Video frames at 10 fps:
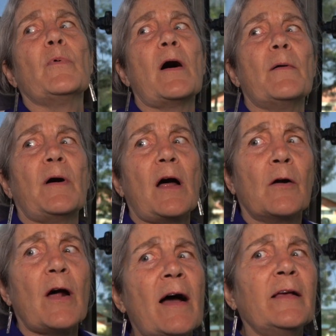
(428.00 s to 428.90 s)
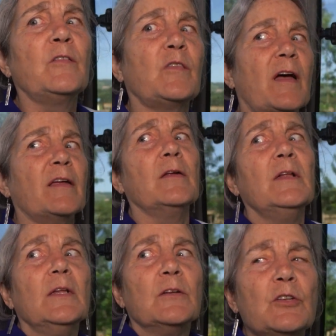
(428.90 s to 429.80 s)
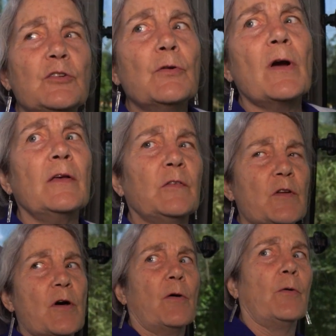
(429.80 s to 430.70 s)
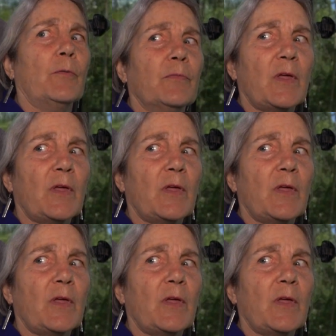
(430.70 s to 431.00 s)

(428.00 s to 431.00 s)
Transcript: our eyesight. Did you guys know